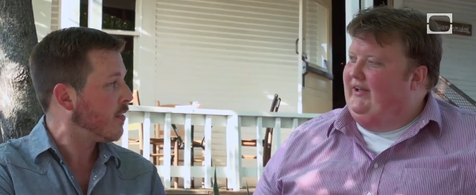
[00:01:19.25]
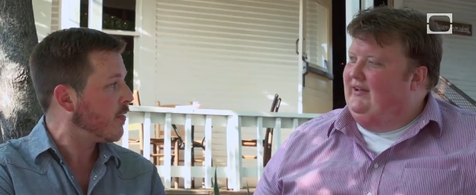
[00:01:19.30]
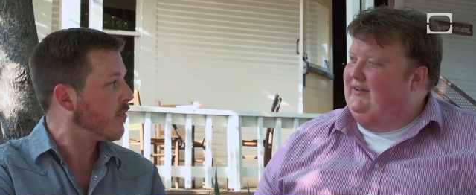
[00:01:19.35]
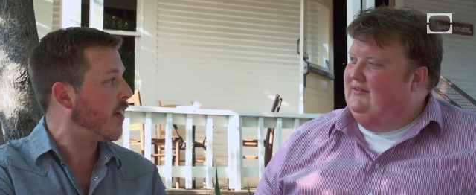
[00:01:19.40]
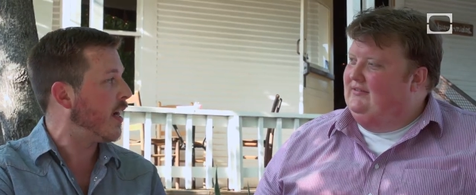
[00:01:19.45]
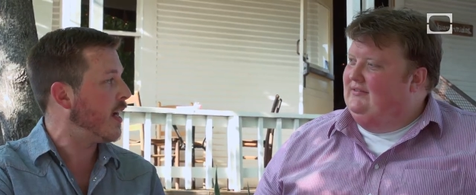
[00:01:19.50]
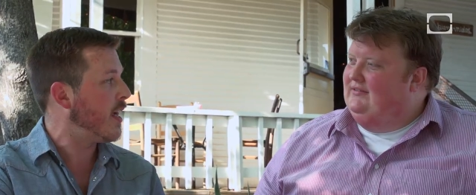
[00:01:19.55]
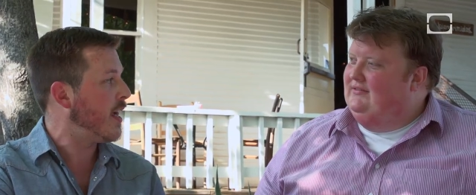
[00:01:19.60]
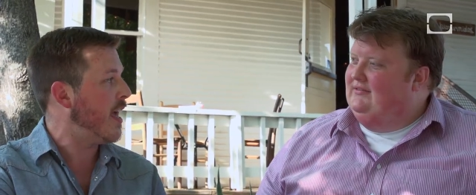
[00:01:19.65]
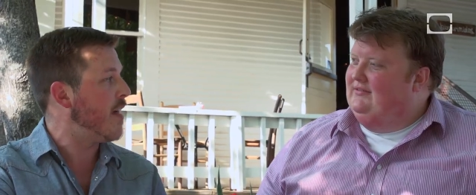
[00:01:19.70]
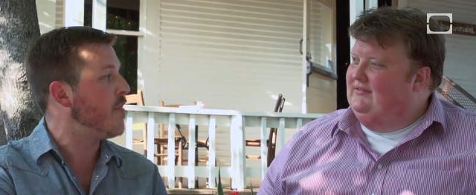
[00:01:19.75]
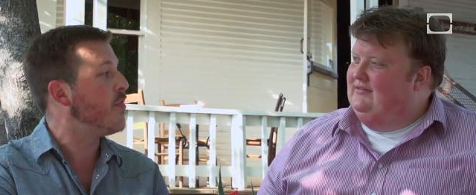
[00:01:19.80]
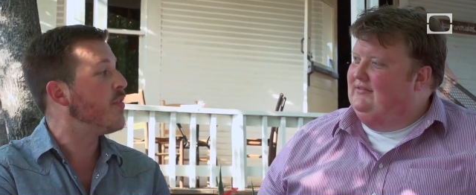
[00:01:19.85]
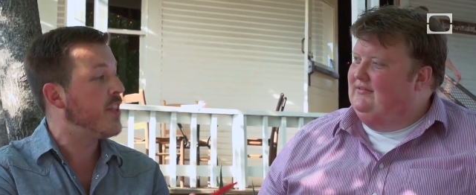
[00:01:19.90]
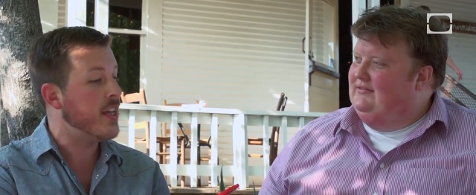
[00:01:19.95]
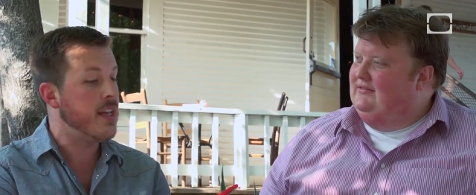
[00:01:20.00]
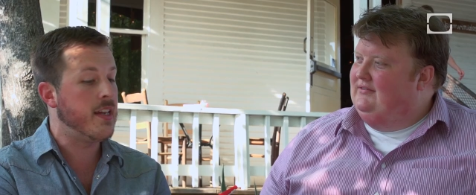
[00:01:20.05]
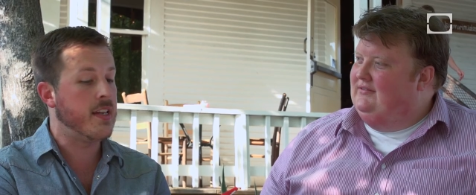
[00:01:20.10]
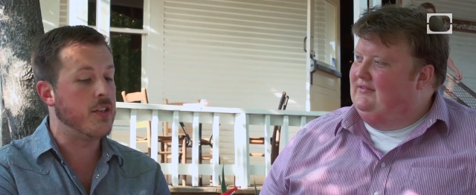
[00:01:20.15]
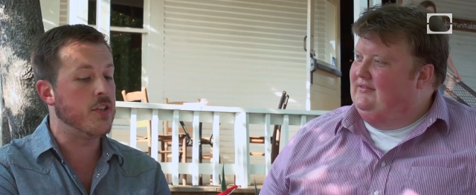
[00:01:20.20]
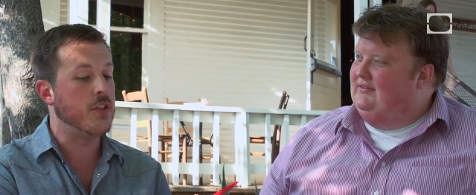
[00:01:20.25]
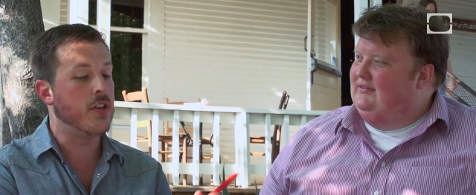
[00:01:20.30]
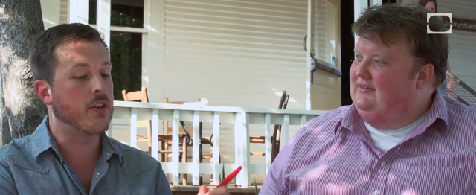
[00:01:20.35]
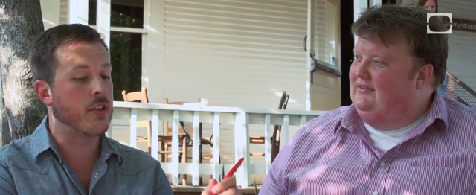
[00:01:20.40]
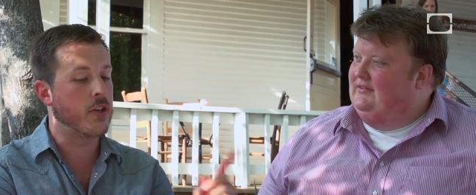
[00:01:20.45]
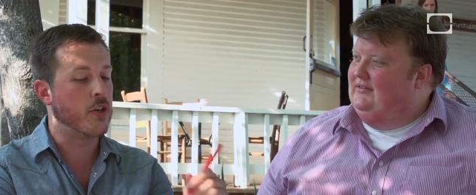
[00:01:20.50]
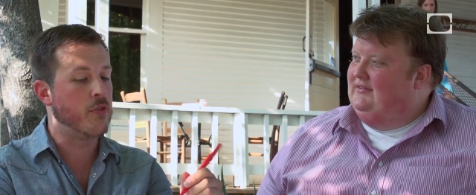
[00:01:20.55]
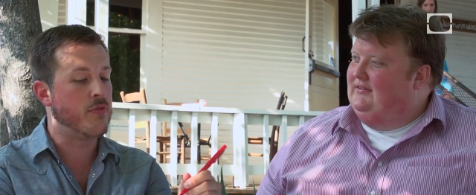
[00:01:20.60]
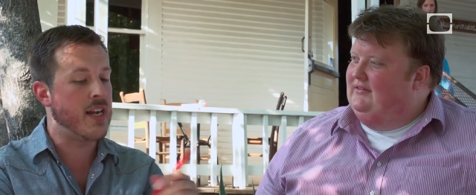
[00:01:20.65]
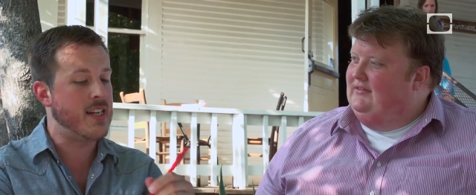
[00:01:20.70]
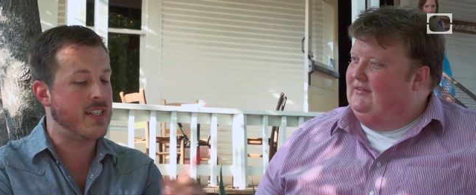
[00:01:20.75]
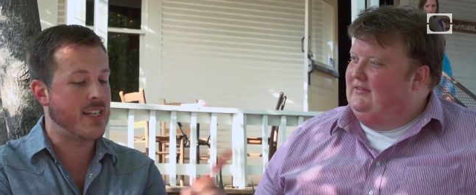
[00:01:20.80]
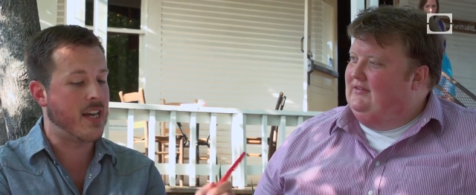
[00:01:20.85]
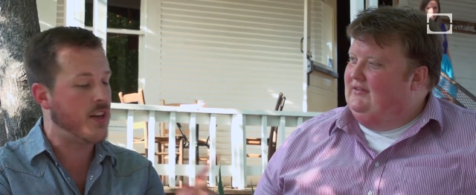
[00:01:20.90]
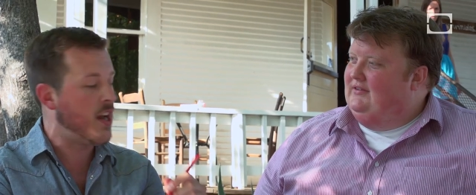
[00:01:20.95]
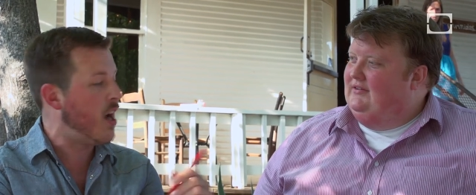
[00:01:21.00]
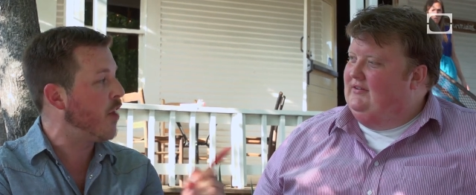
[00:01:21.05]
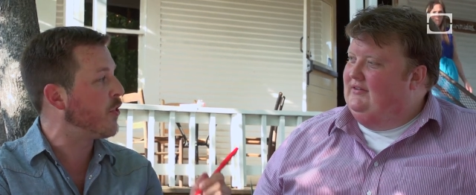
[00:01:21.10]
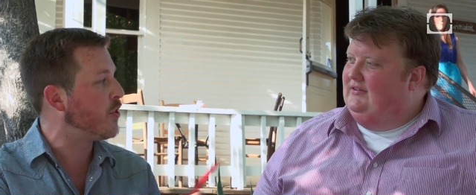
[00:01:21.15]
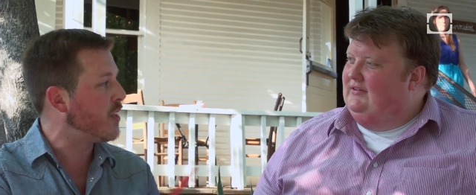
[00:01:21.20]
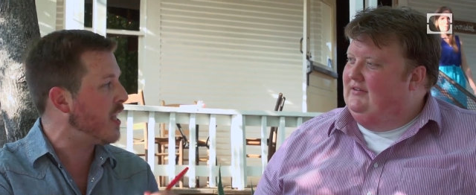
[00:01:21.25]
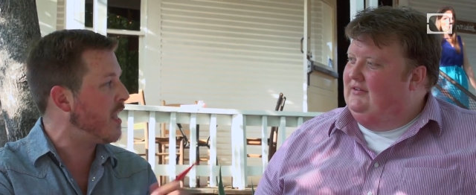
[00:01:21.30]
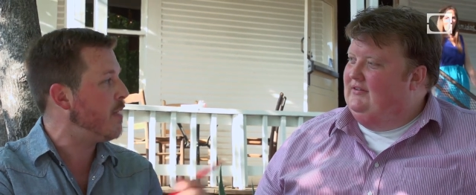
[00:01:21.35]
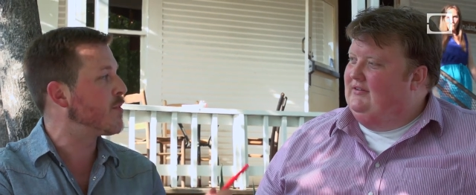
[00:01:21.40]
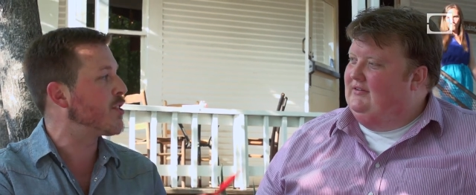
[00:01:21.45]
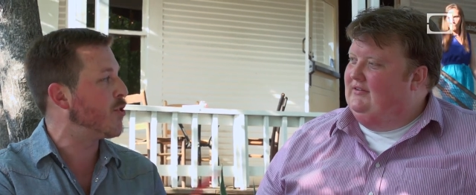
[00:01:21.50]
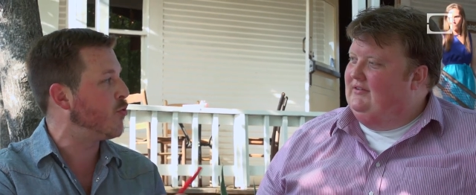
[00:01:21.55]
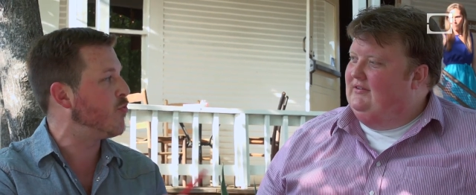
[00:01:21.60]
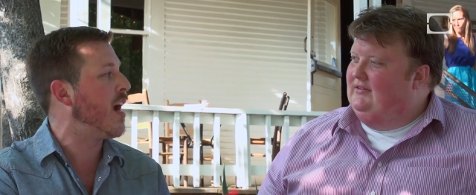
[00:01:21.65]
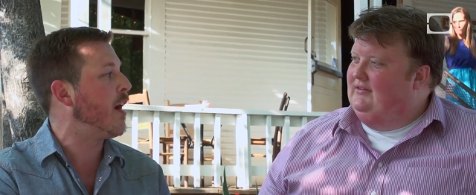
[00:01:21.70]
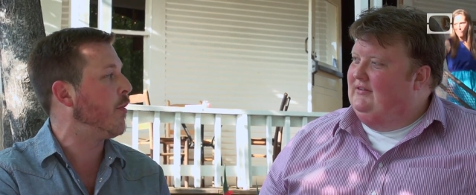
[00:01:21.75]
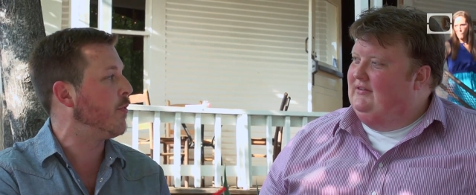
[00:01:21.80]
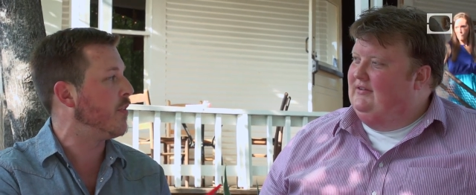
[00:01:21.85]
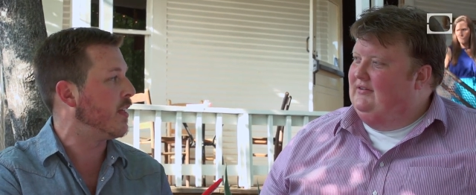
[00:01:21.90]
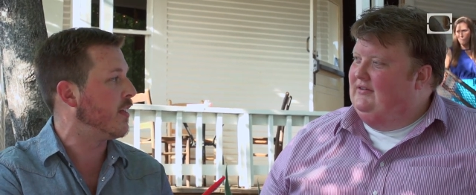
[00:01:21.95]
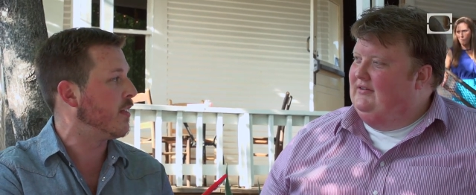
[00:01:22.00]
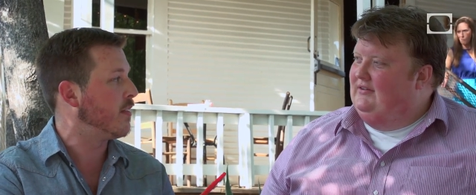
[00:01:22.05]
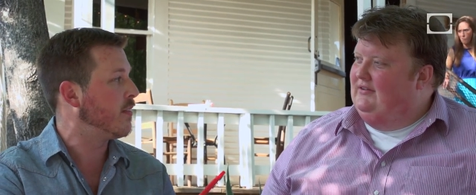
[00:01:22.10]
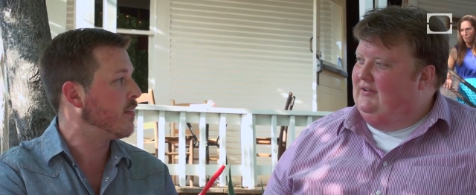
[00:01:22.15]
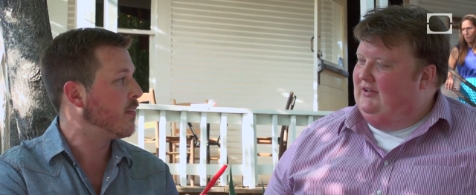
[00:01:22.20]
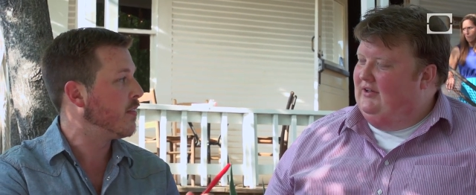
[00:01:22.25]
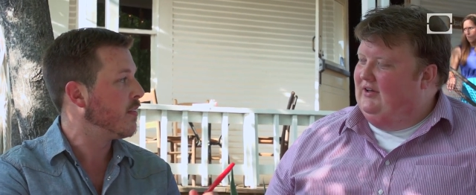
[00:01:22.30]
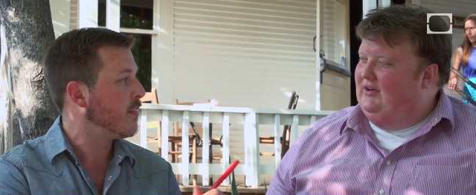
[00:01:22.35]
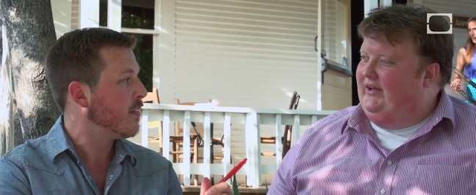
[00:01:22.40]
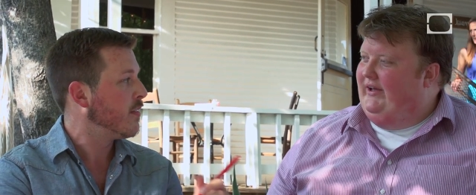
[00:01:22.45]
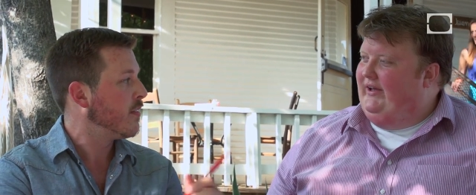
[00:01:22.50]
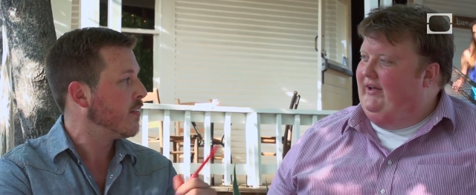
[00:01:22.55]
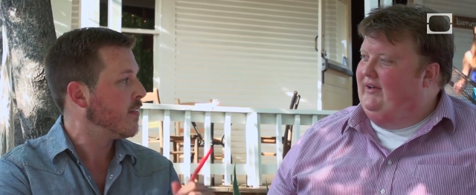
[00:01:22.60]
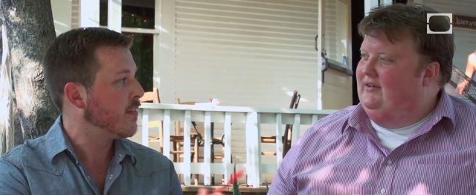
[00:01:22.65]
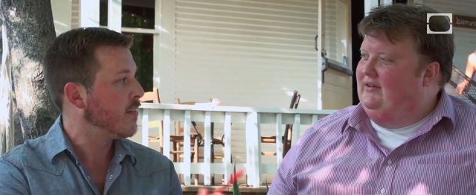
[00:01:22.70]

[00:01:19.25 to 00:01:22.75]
Speaker 1: right? And then you're gonna write down other names around it. Okay.